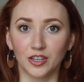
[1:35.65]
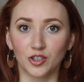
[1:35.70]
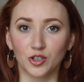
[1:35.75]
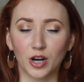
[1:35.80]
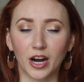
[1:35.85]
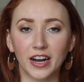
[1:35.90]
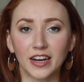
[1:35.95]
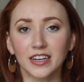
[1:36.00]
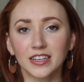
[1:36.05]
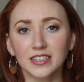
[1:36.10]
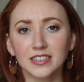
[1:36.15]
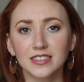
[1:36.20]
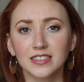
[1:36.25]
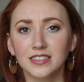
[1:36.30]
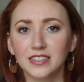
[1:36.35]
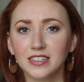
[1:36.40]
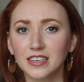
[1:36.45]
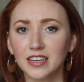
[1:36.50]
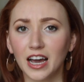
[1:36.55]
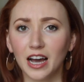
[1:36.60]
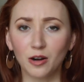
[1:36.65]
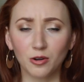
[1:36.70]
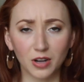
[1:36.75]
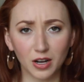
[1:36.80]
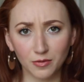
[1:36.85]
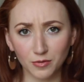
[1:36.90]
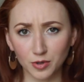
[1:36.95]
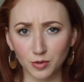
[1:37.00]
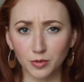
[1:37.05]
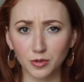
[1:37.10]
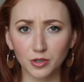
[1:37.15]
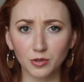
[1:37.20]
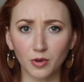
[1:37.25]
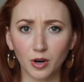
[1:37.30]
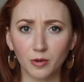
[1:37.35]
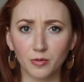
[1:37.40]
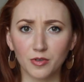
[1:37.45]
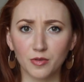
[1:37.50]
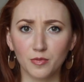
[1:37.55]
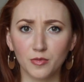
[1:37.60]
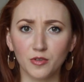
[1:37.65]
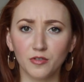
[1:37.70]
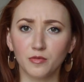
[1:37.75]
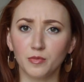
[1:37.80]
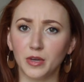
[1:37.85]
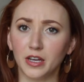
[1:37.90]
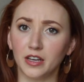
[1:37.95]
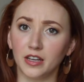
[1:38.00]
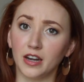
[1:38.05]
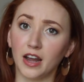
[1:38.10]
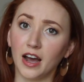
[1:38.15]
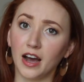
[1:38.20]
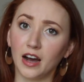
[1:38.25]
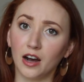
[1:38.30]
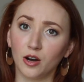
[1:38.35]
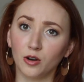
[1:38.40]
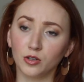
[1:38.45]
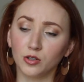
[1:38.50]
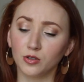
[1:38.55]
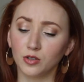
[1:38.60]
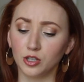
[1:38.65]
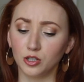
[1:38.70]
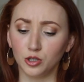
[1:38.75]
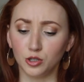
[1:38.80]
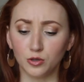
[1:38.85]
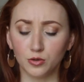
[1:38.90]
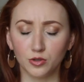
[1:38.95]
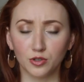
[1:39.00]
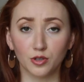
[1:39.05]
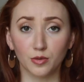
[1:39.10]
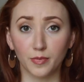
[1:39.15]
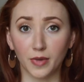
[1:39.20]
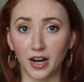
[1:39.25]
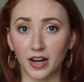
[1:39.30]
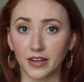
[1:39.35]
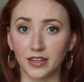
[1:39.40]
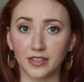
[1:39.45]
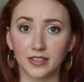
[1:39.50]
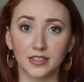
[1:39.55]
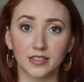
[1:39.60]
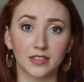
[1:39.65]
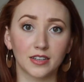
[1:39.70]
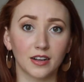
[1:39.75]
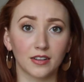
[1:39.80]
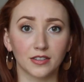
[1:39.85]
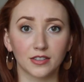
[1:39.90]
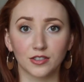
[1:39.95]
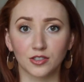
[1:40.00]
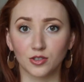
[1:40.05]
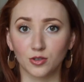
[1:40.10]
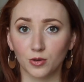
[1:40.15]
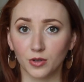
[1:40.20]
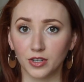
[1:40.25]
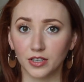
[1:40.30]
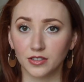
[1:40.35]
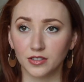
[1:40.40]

try and see how comfortable you are with movement and how you can use your body to tell a story.